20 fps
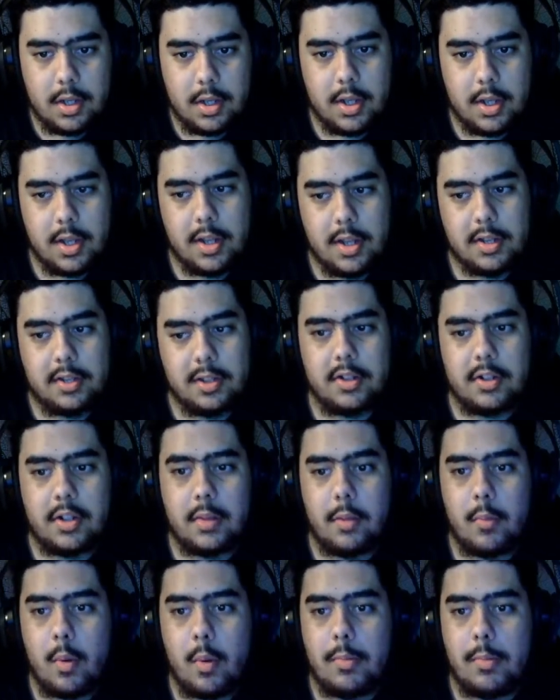it literally
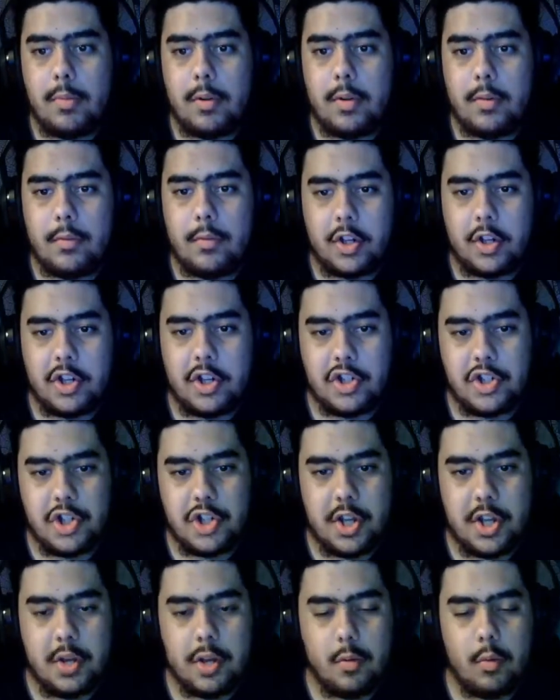will be ricochet.
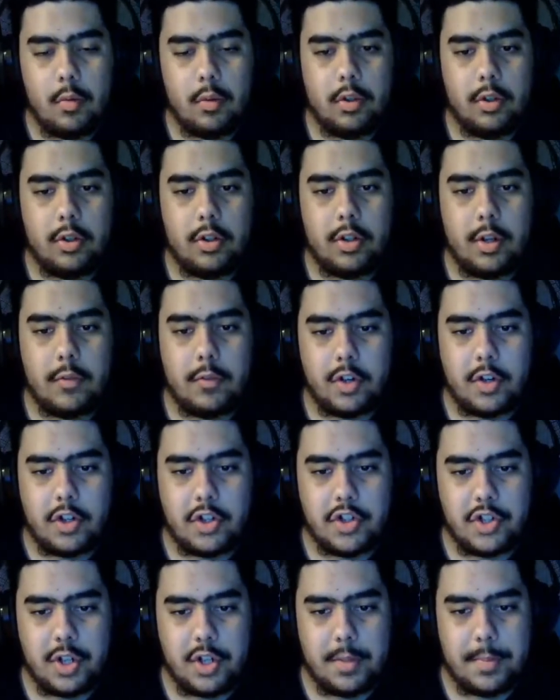It will literally
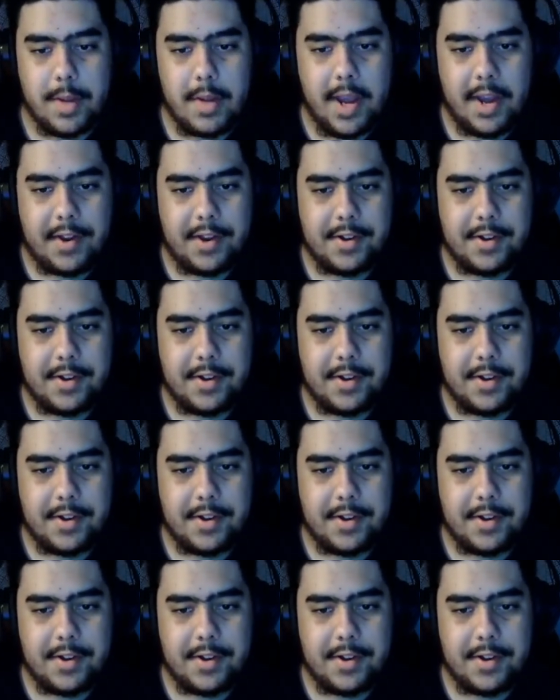ricochet back.